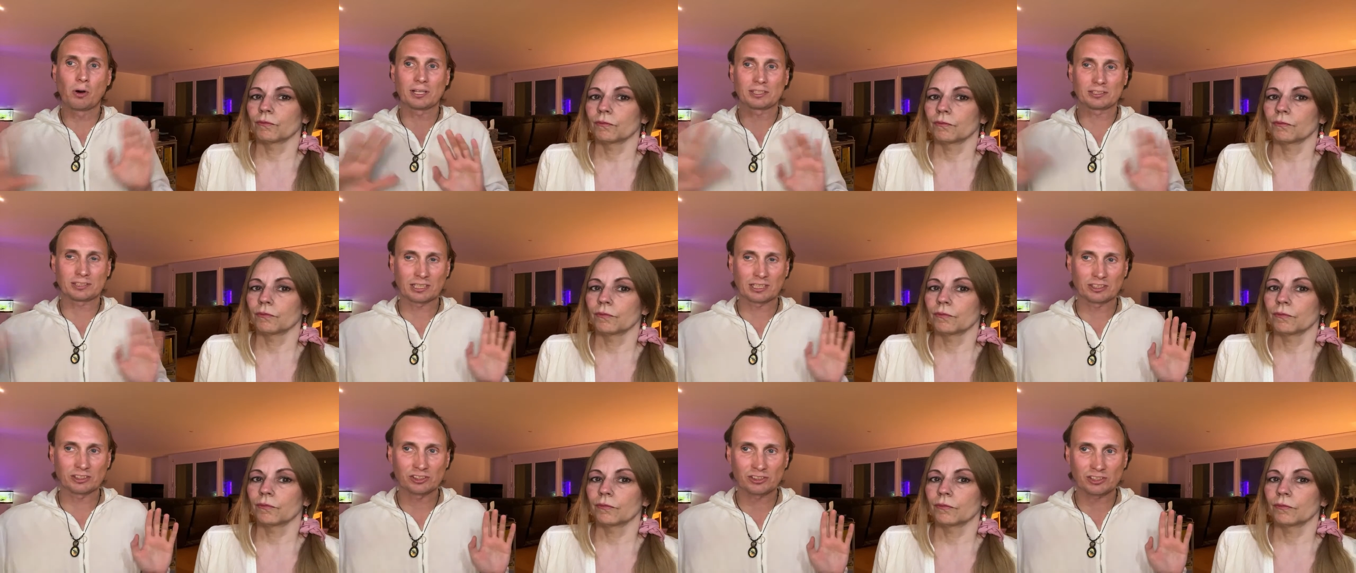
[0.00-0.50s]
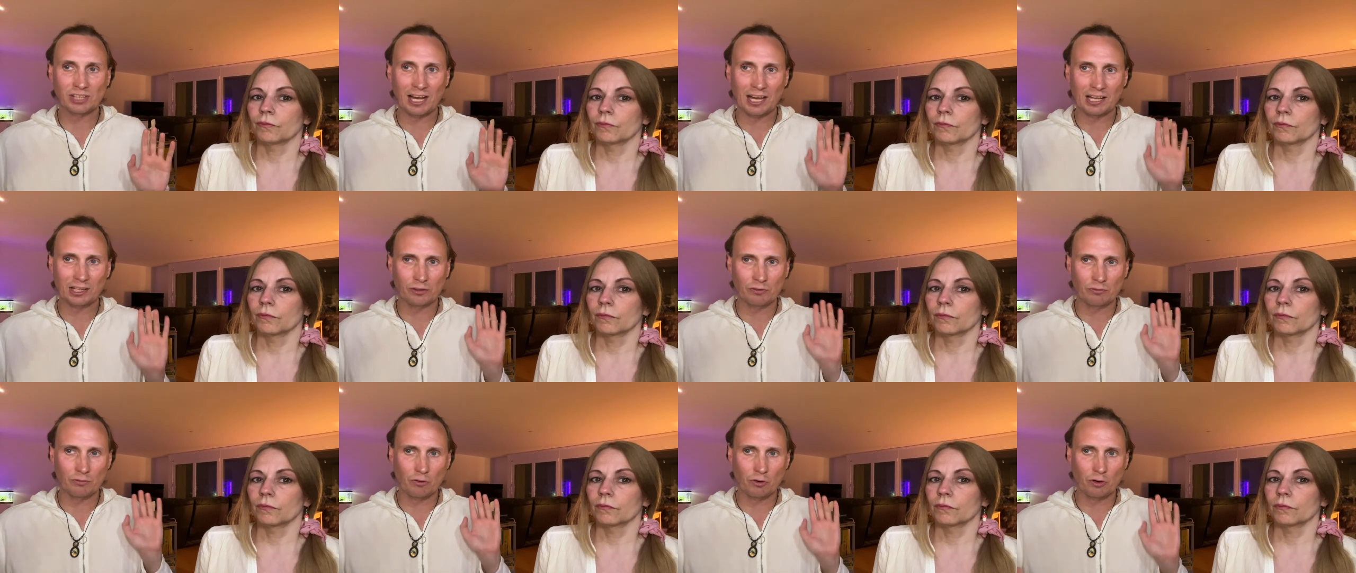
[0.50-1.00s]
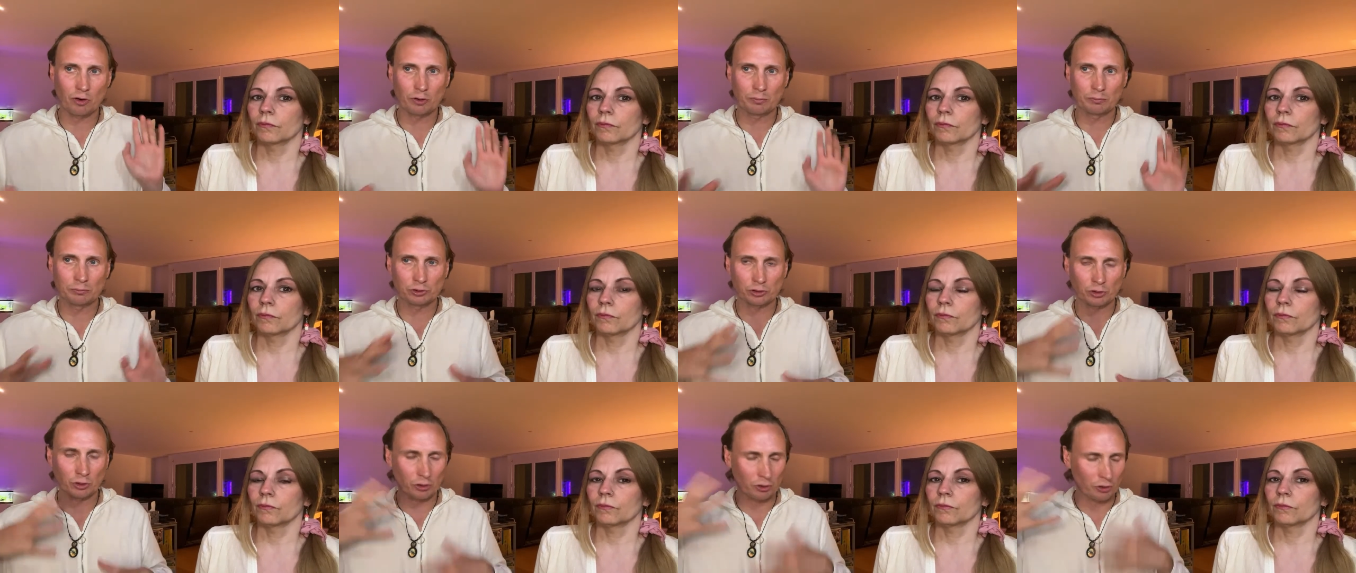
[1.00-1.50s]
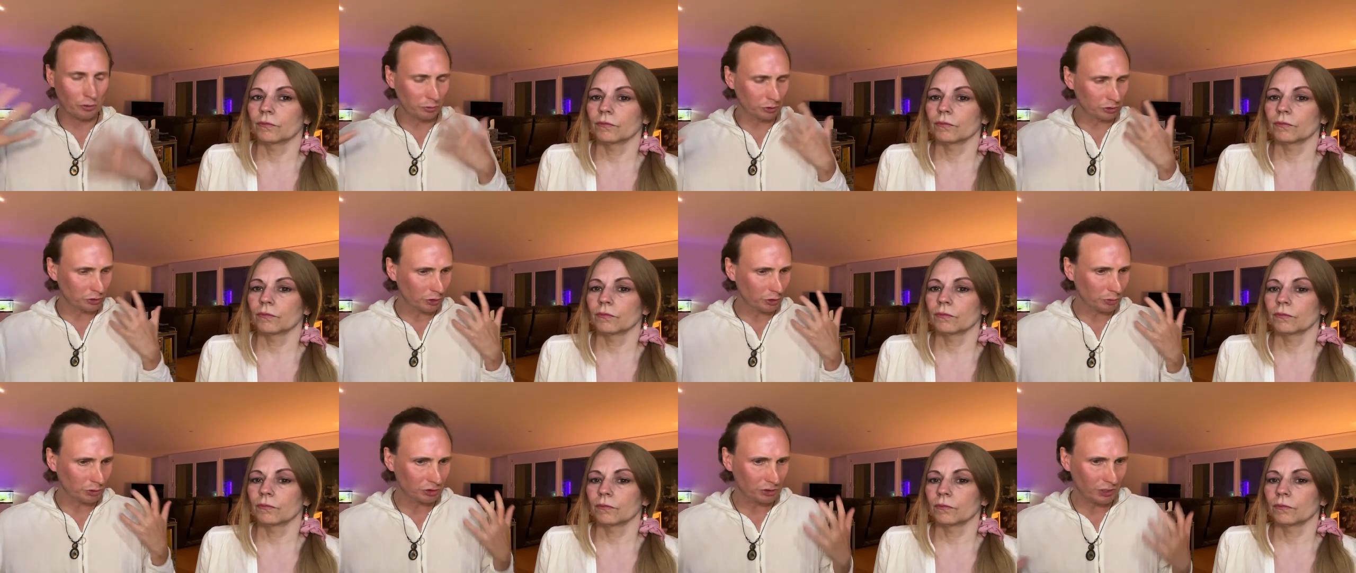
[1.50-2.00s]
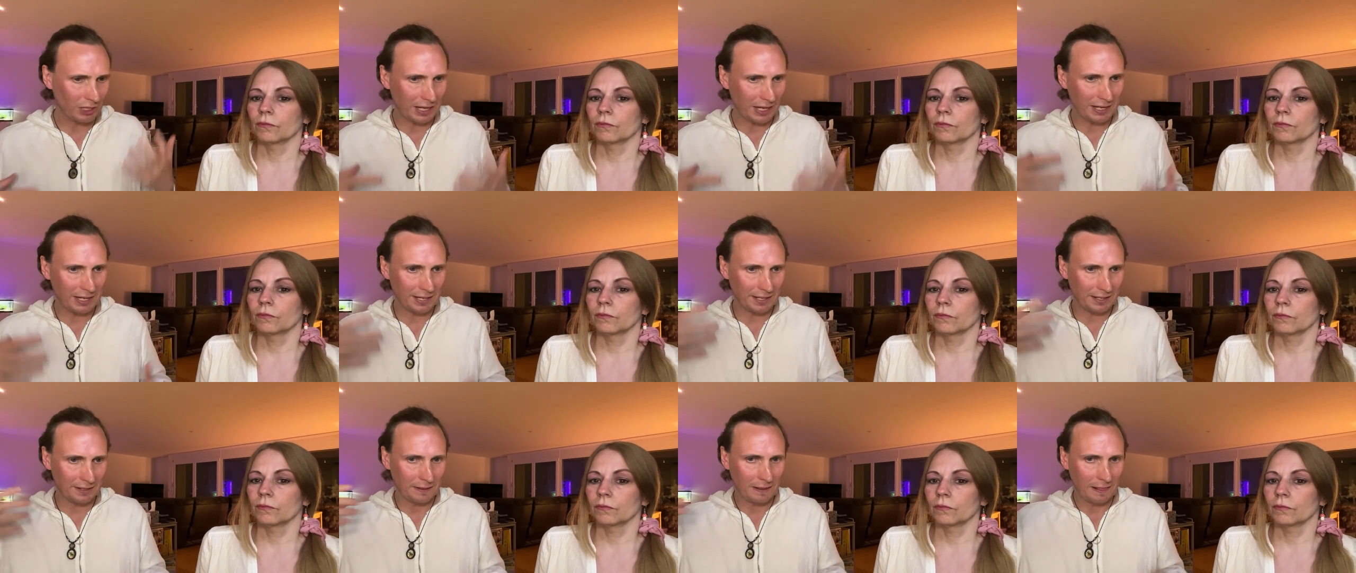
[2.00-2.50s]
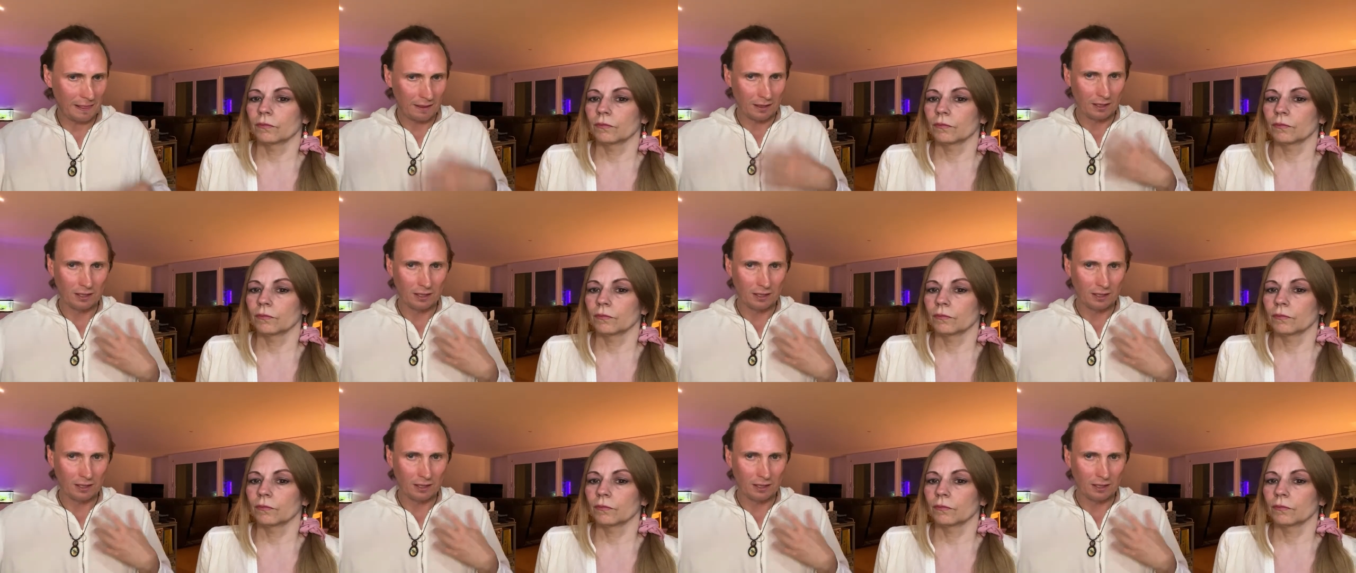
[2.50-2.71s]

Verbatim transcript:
Speaker 1: or less like a silent room, so there was there wasn't any